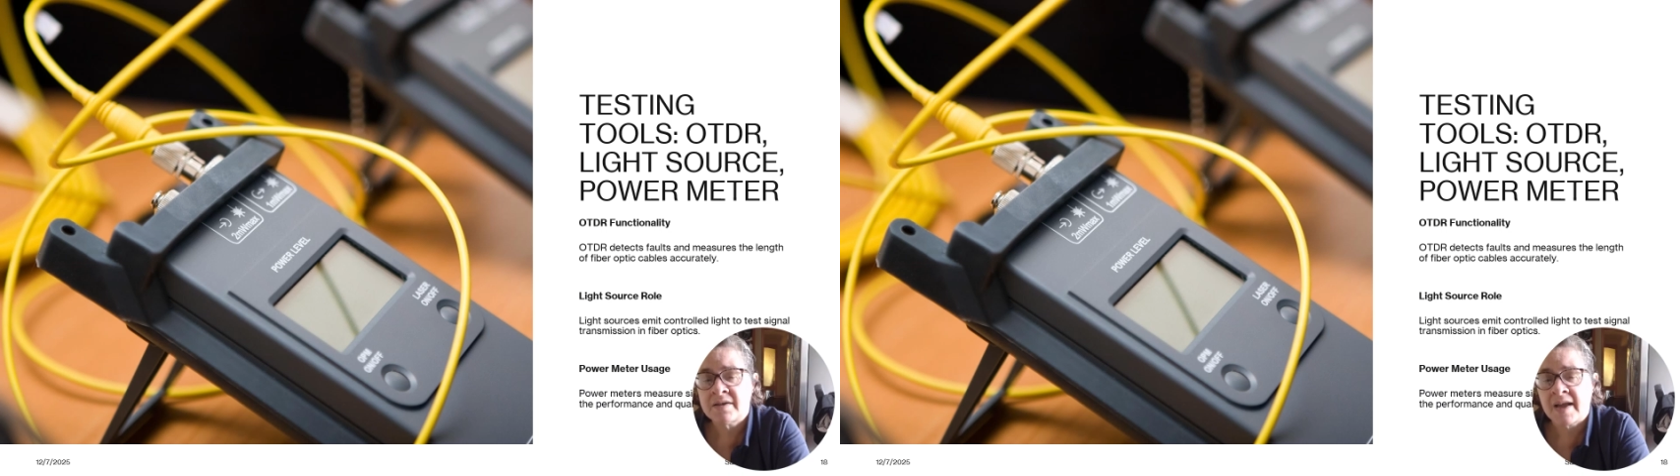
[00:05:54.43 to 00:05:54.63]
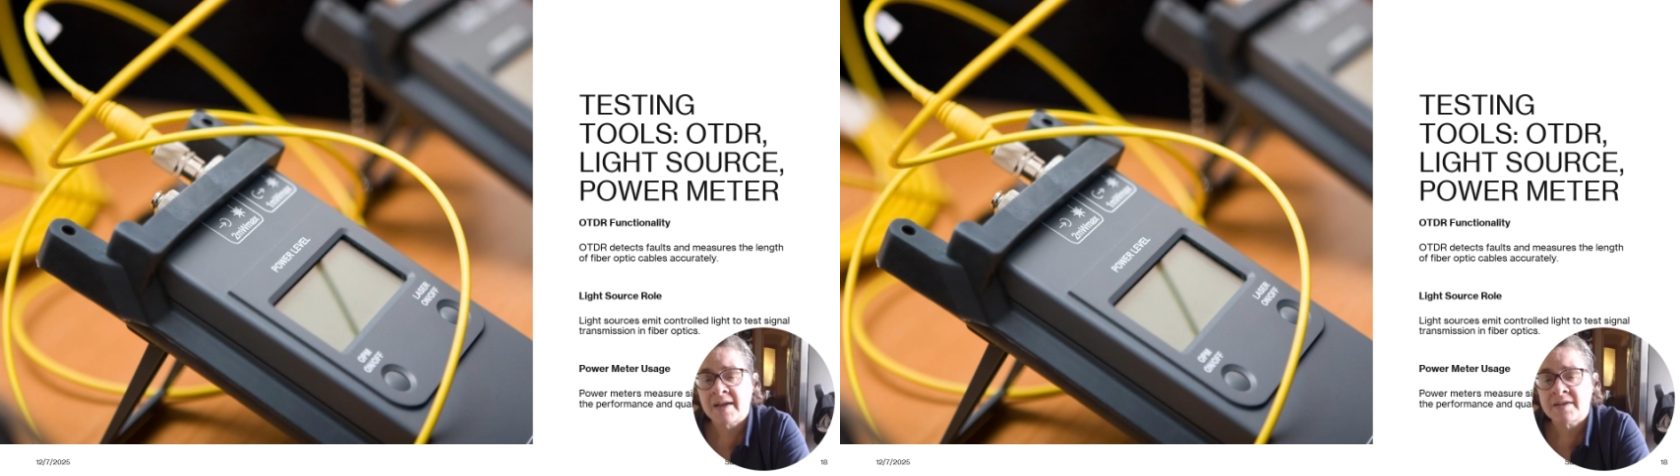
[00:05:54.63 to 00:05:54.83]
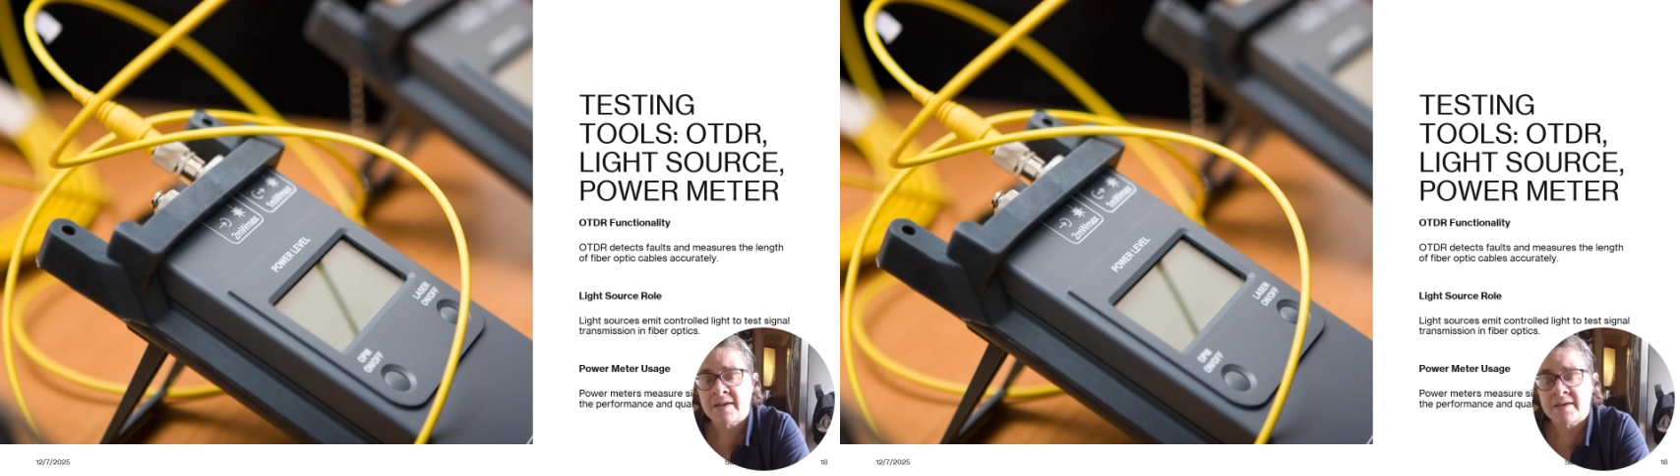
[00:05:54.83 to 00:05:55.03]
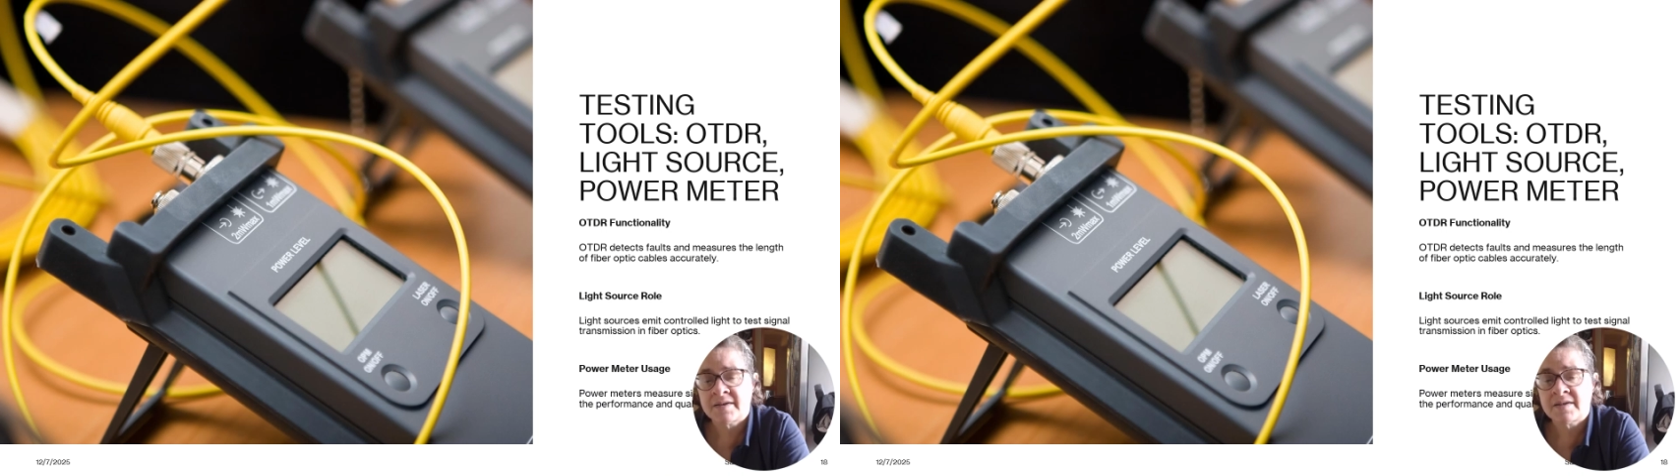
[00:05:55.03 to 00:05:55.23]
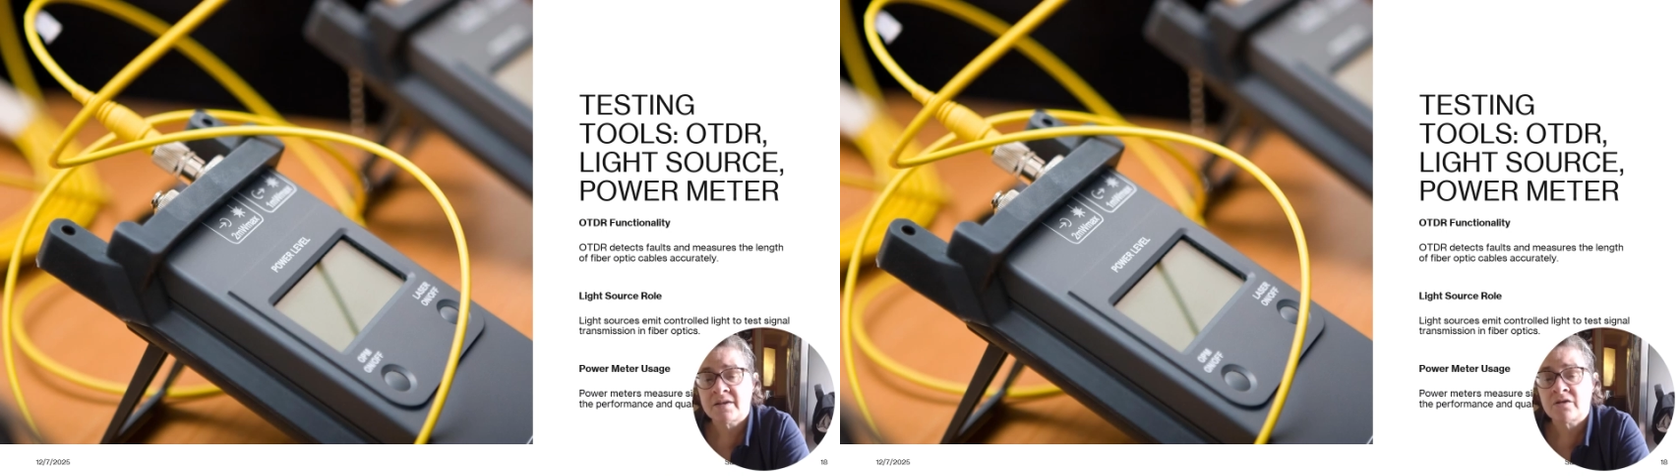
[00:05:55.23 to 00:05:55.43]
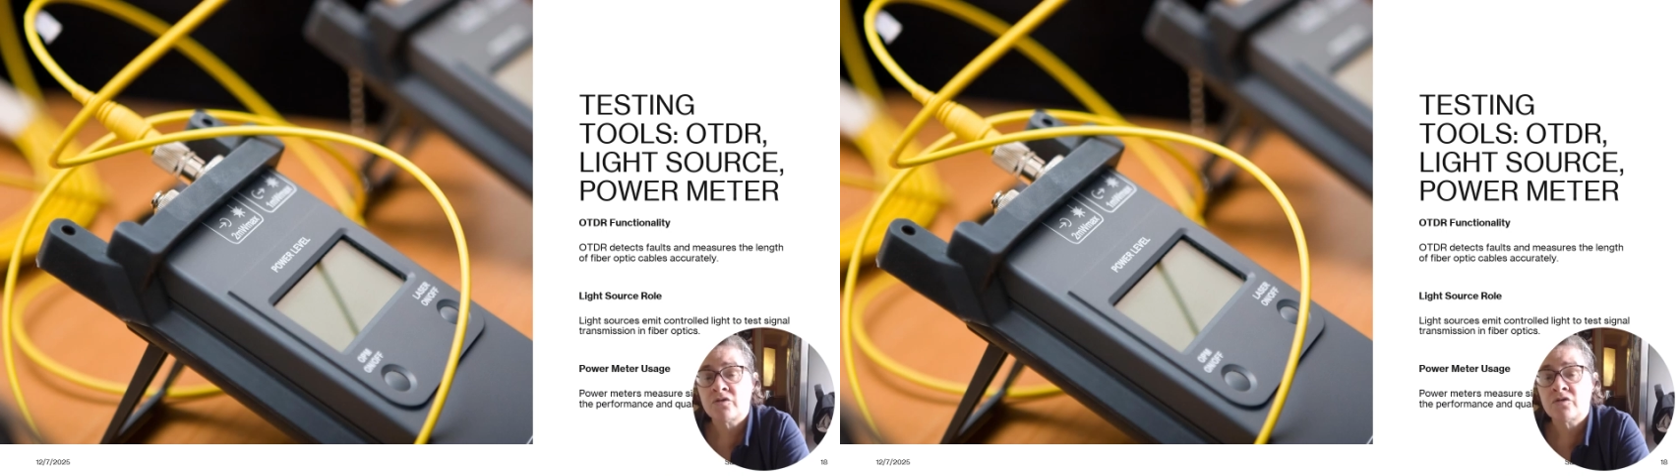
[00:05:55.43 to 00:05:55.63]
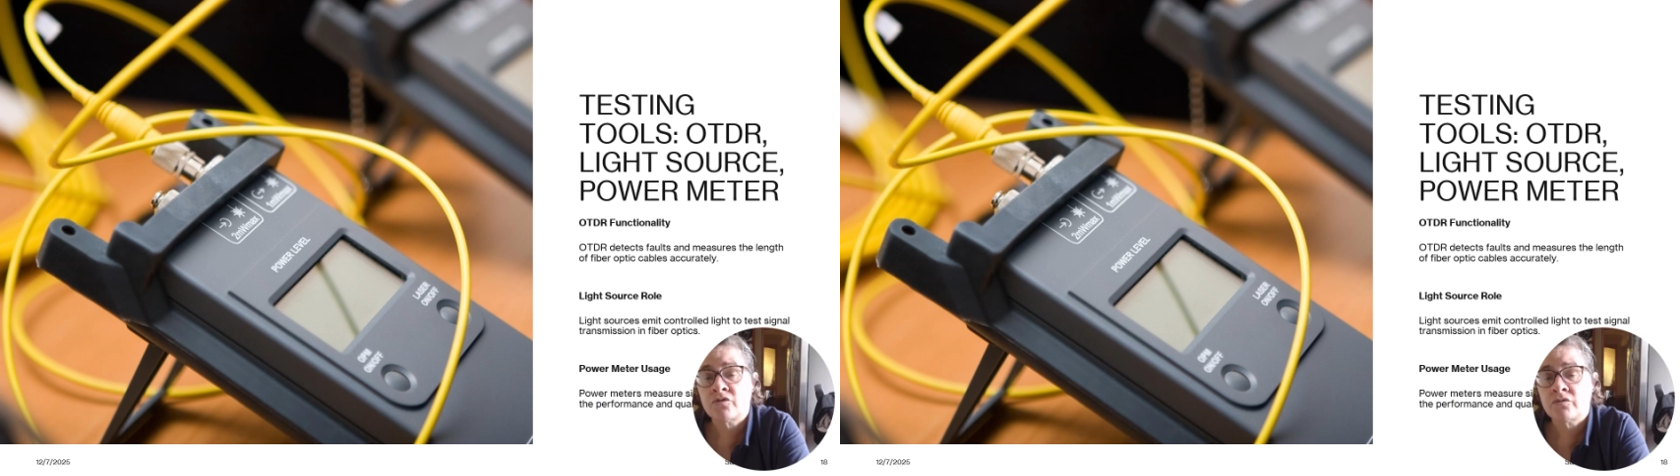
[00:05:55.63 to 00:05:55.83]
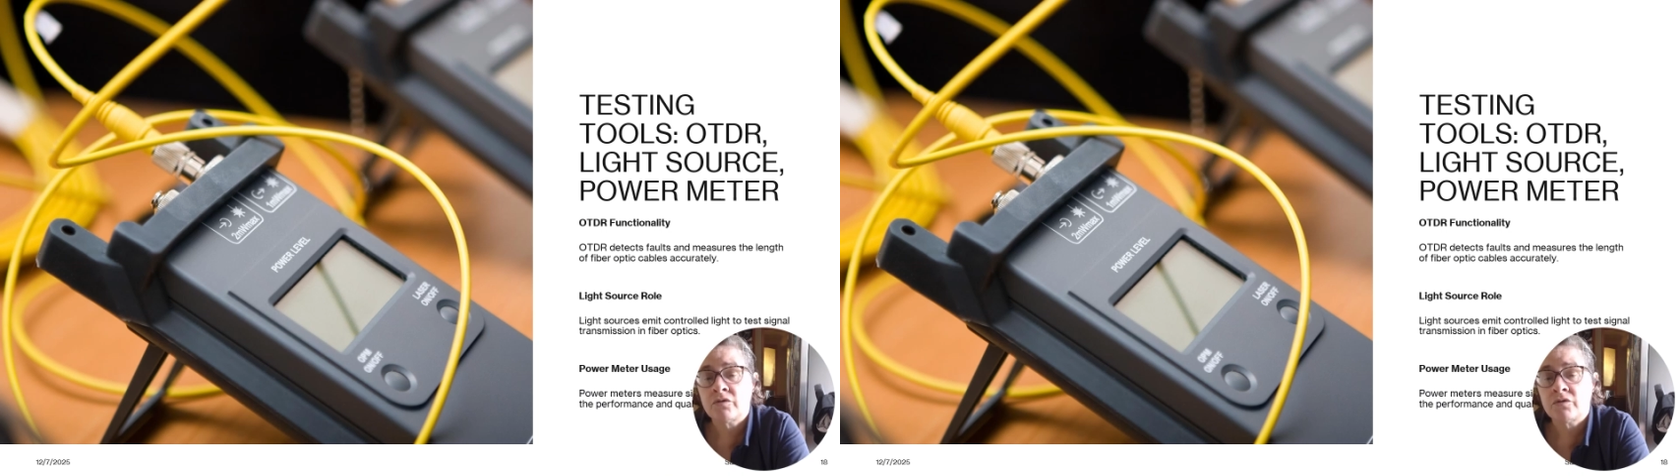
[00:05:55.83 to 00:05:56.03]
access
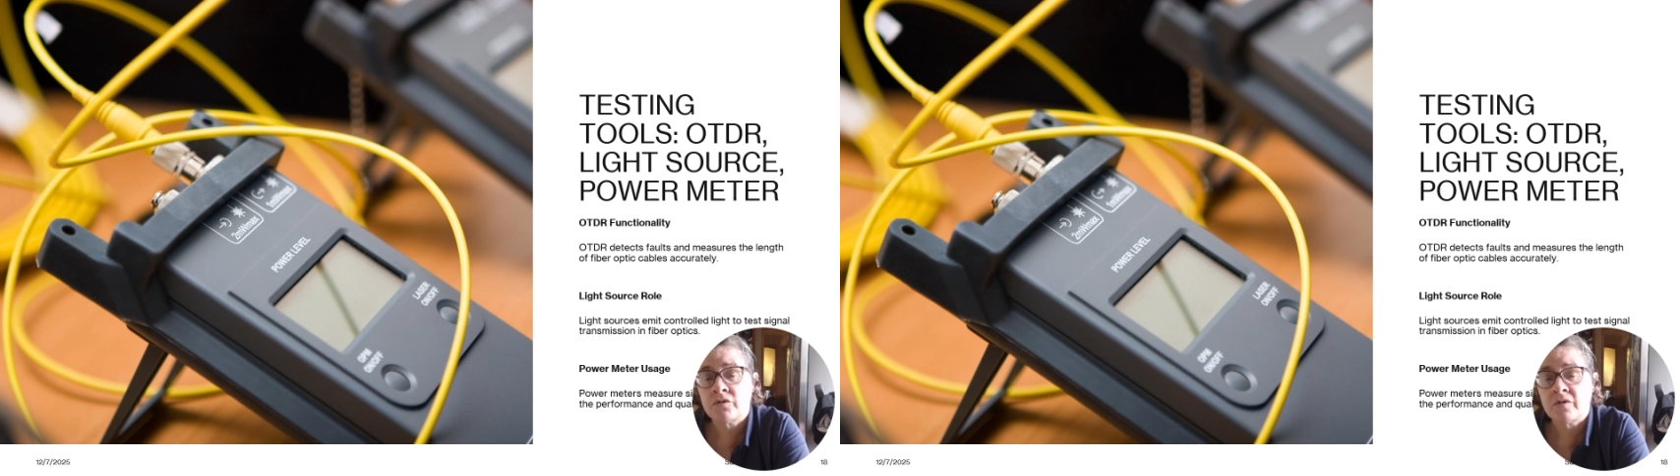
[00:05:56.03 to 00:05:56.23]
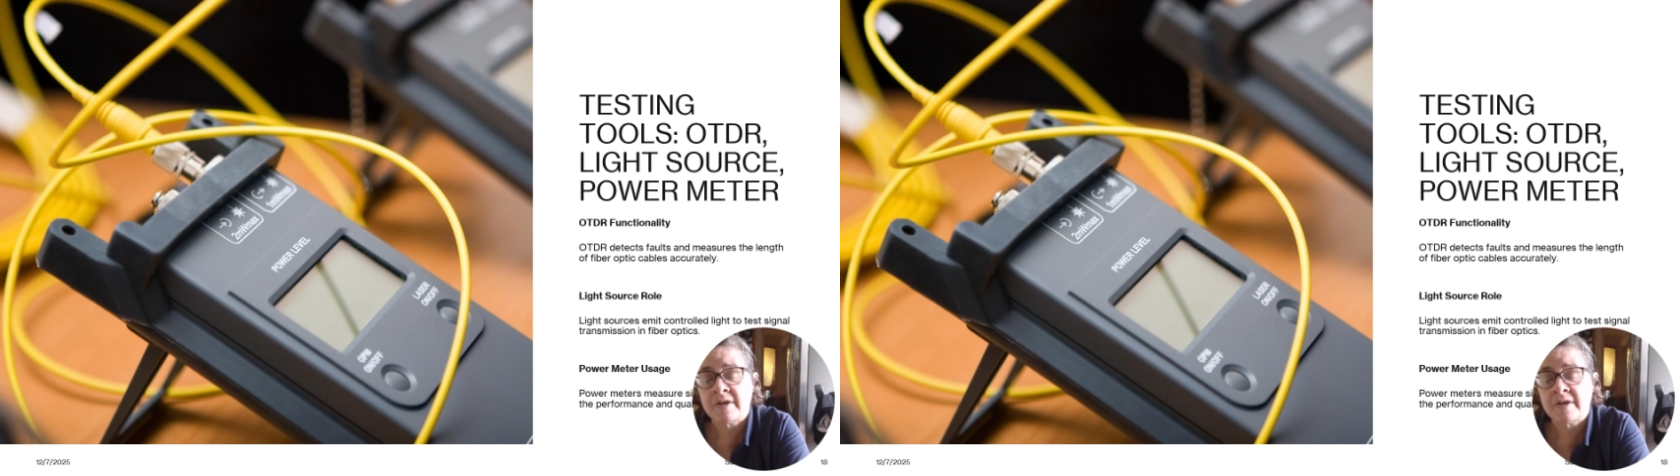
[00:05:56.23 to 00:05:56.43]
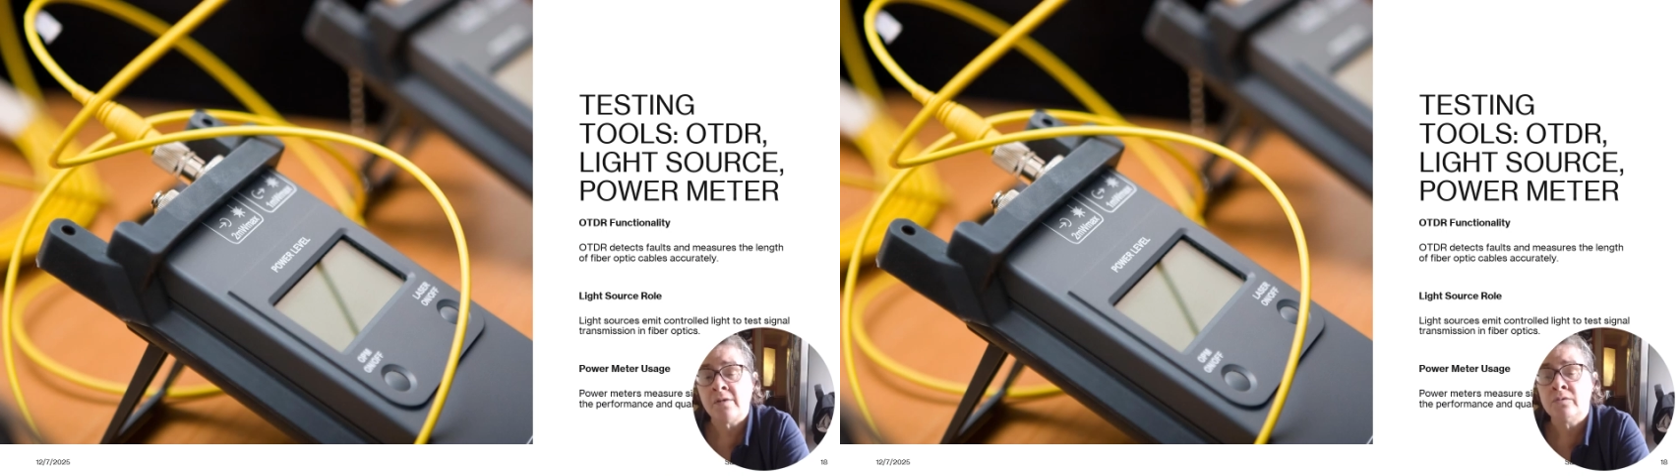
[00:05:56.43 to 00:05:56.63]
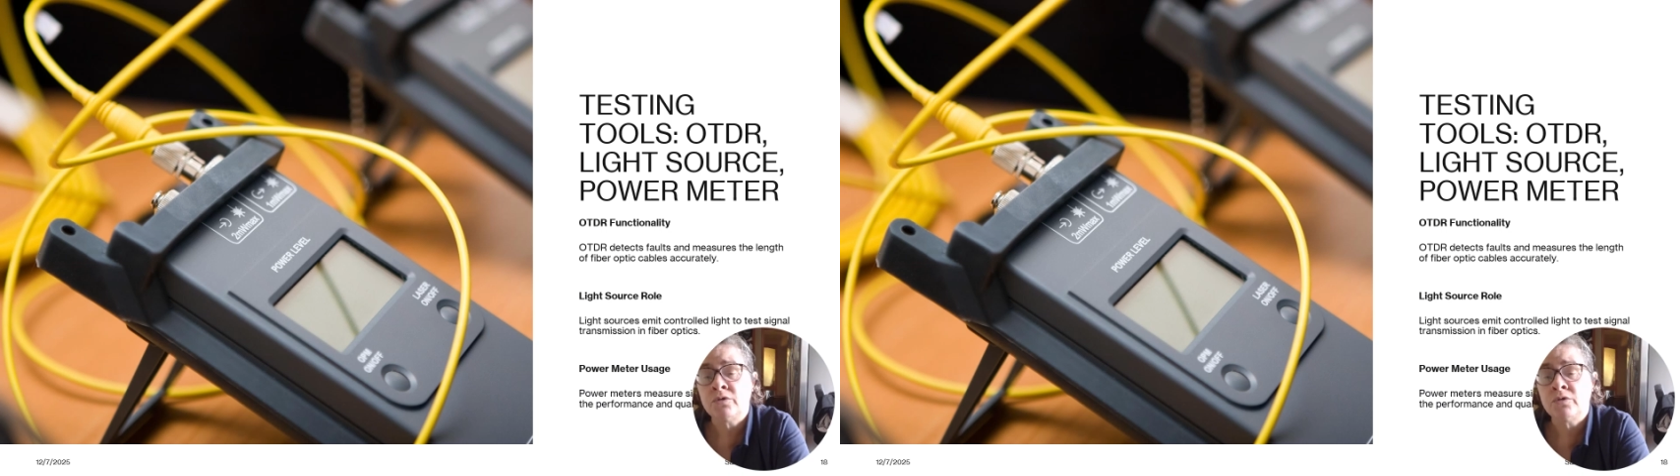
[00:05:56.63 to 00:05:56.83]
signal